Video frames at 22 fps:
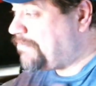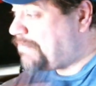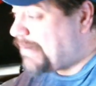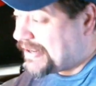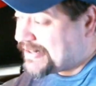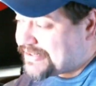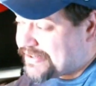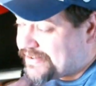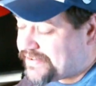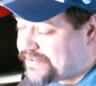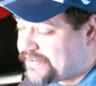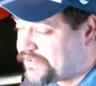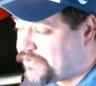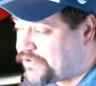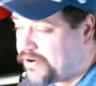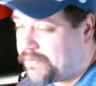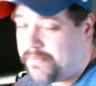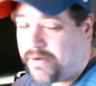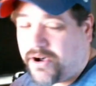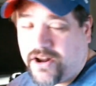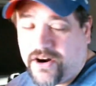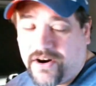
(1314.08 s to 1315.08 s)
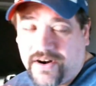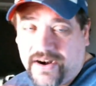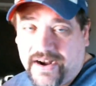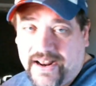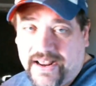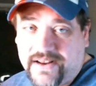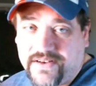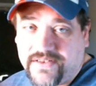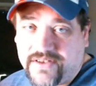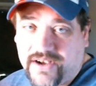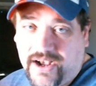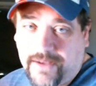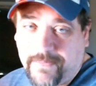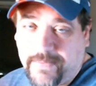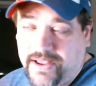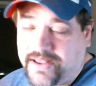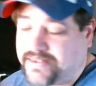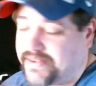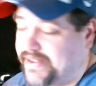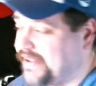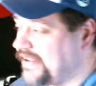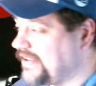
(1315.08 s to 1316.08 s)
but this is sort of modern day
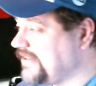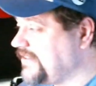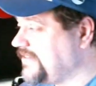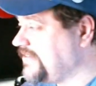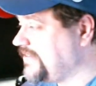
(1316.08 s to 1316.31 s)
Tamiya. I like